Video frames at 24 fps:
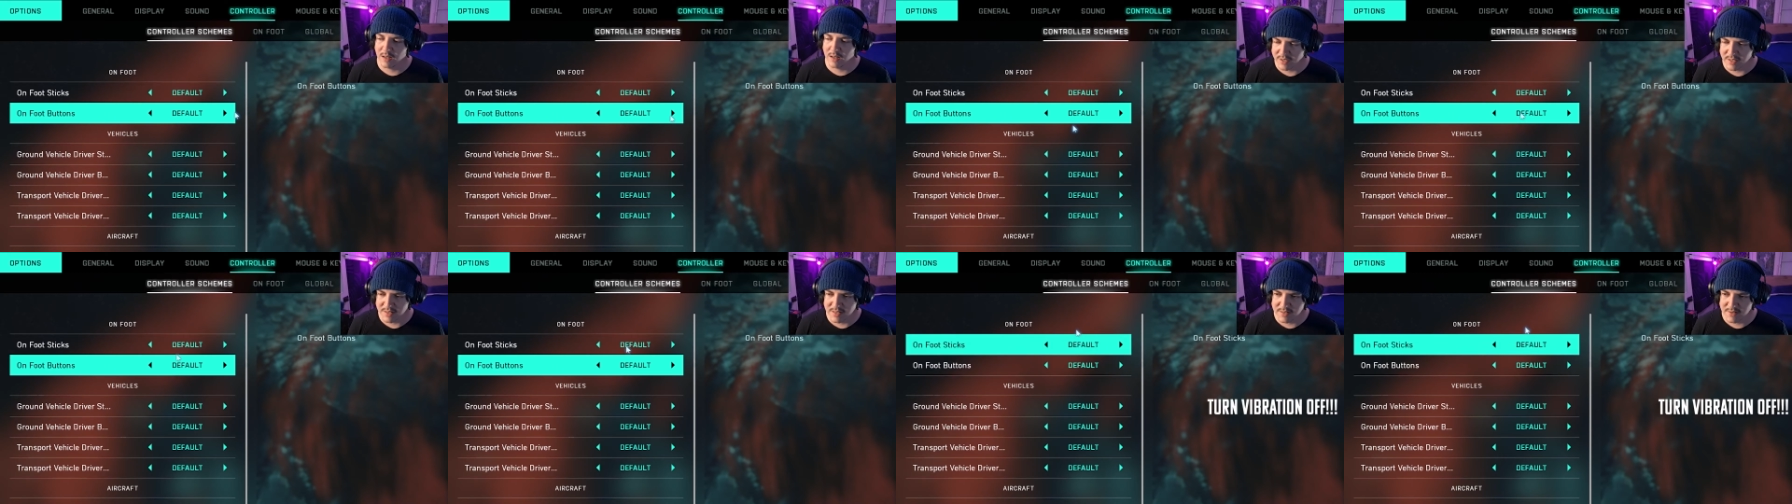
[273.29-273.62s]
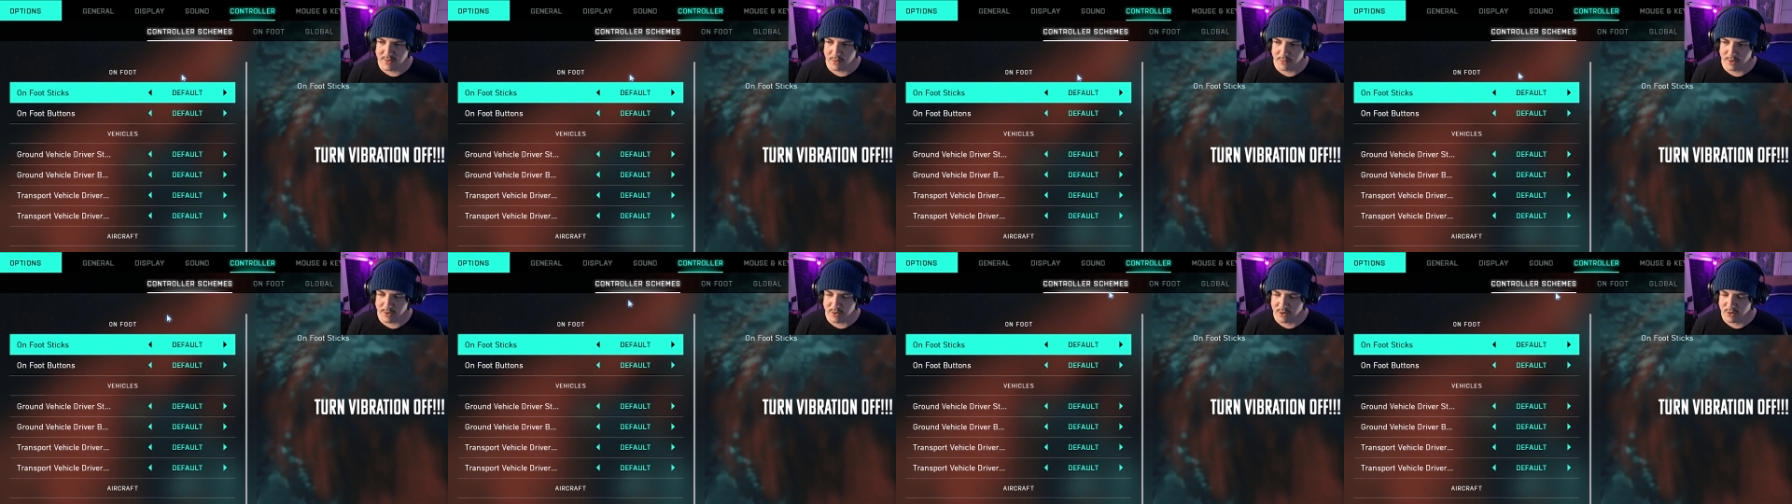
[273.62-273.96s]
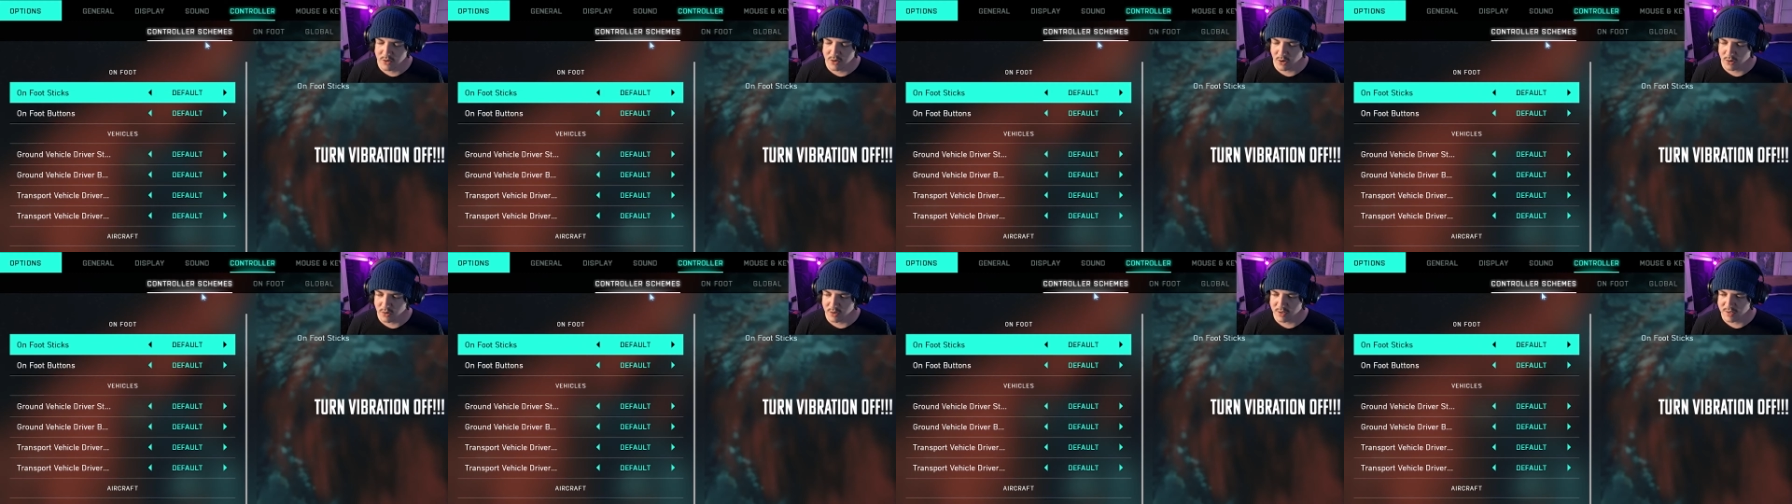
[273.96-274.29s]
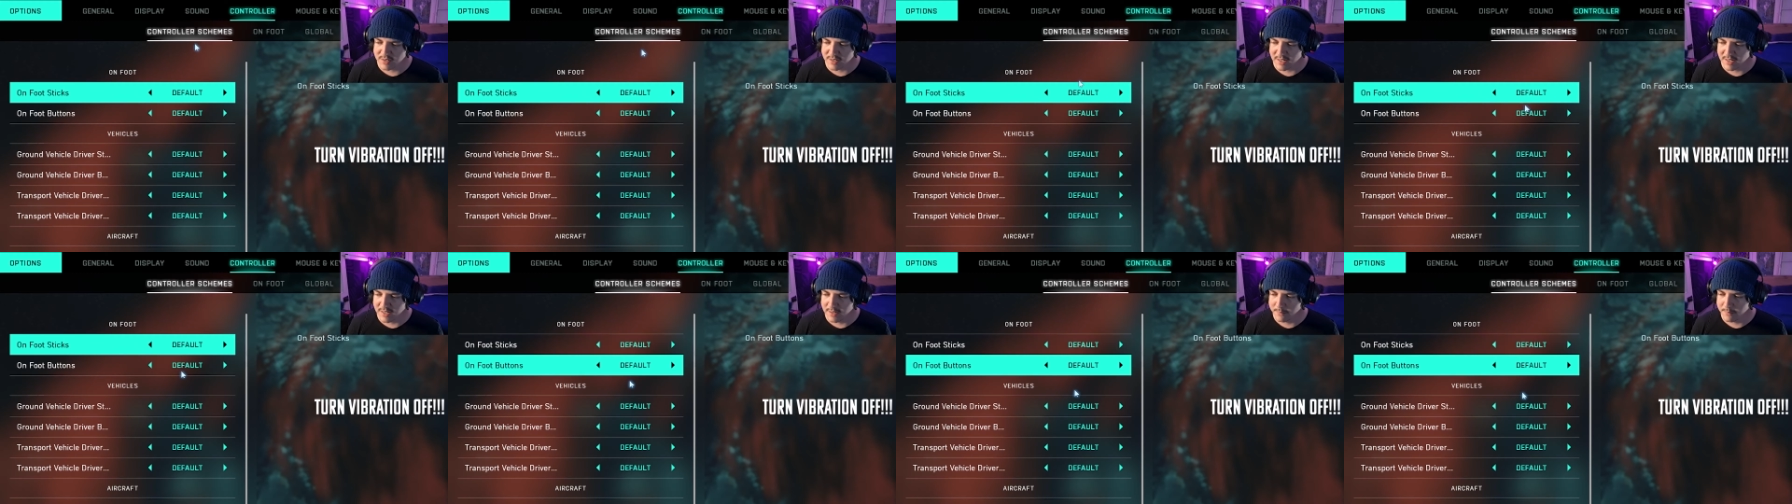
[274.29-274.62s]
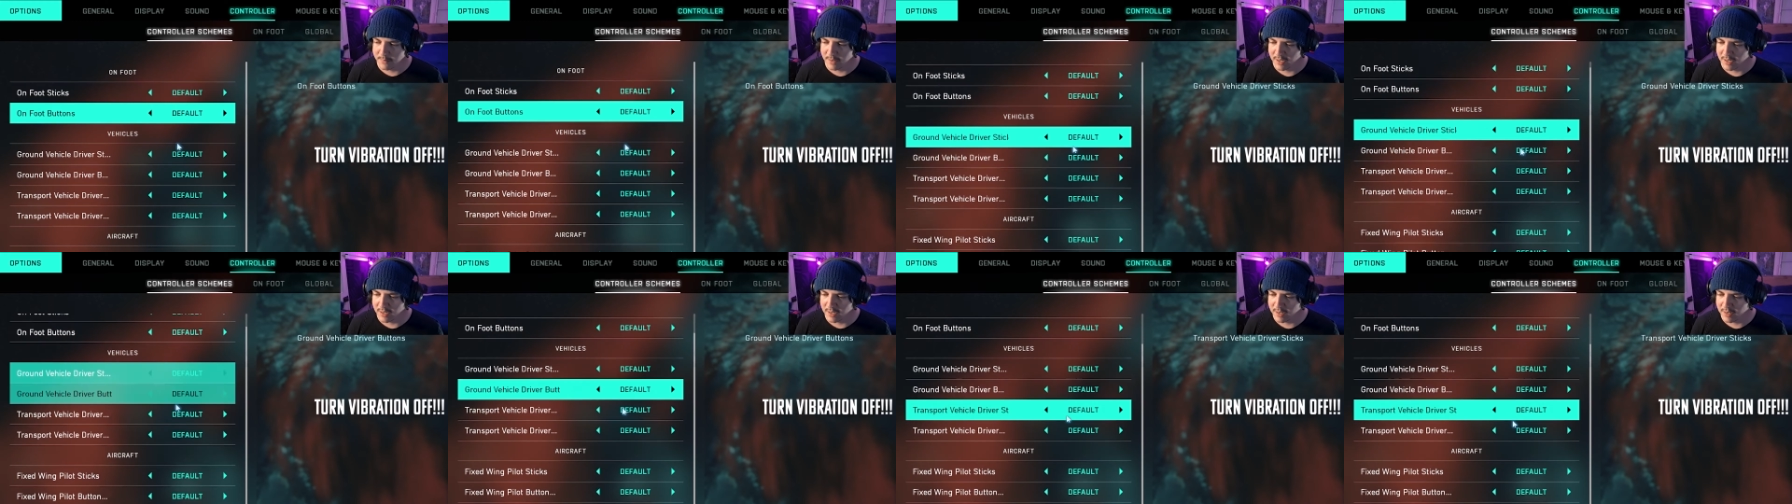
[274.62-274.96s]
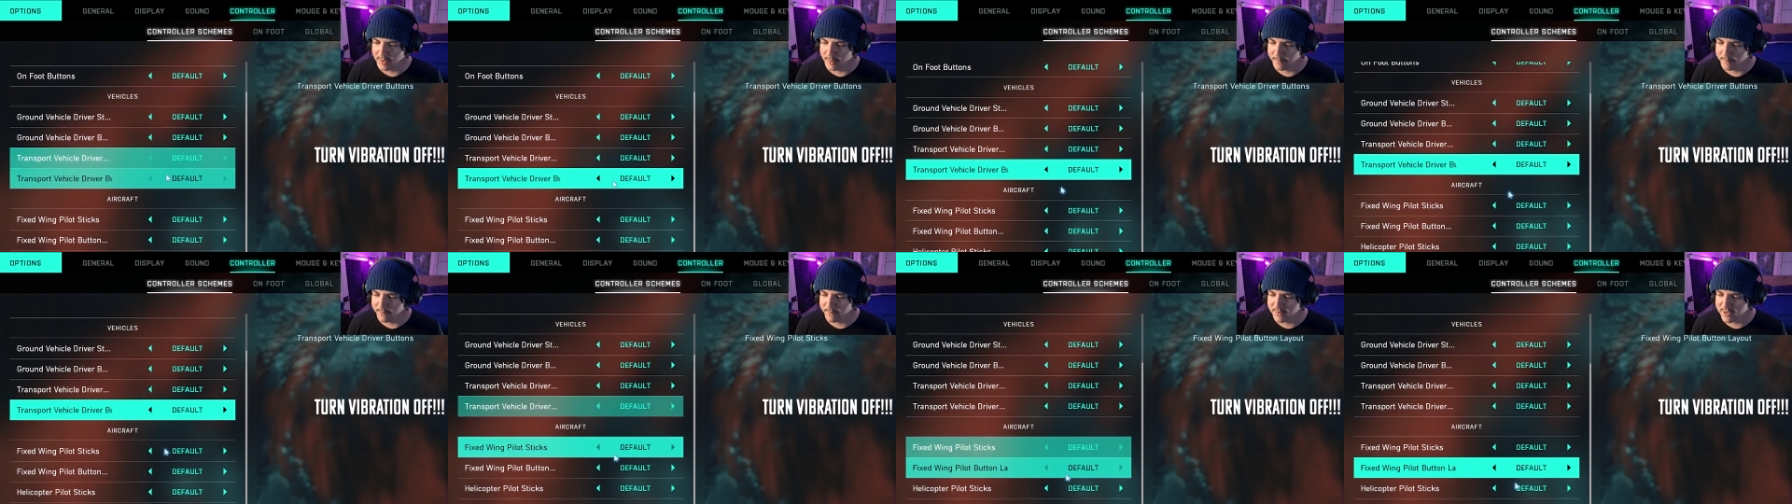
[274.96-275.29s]
but this is all the controller scheme
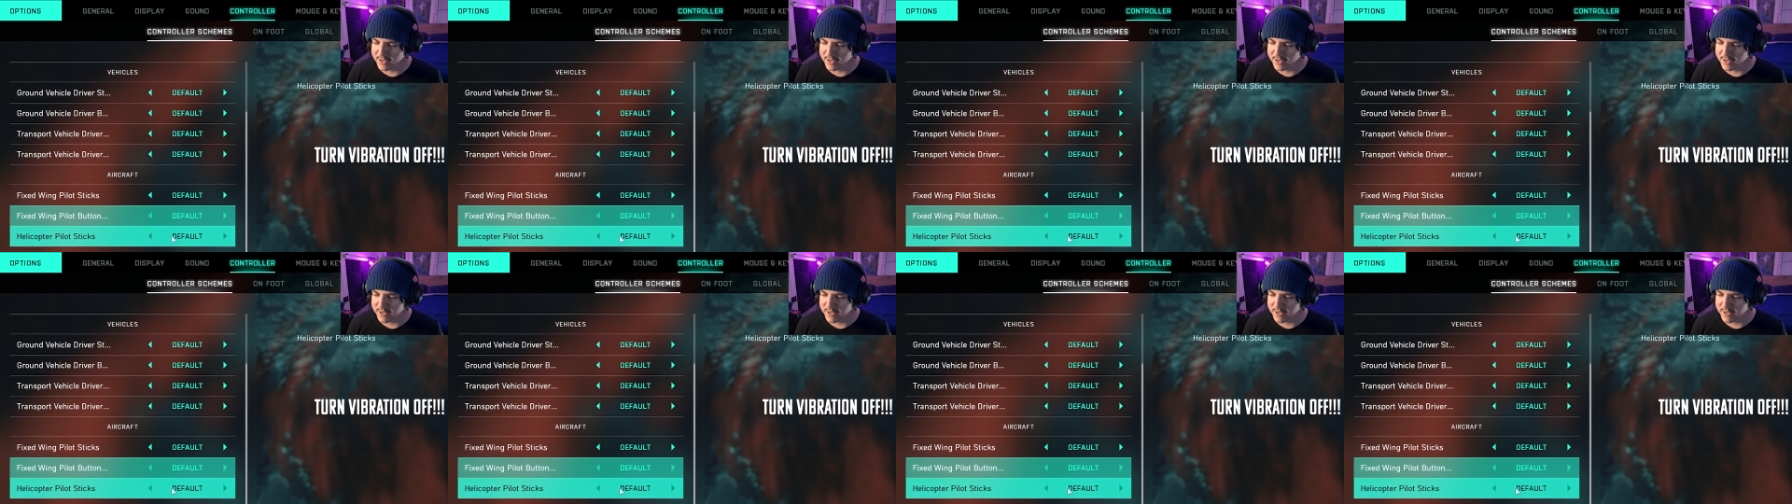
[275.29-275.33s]
uh,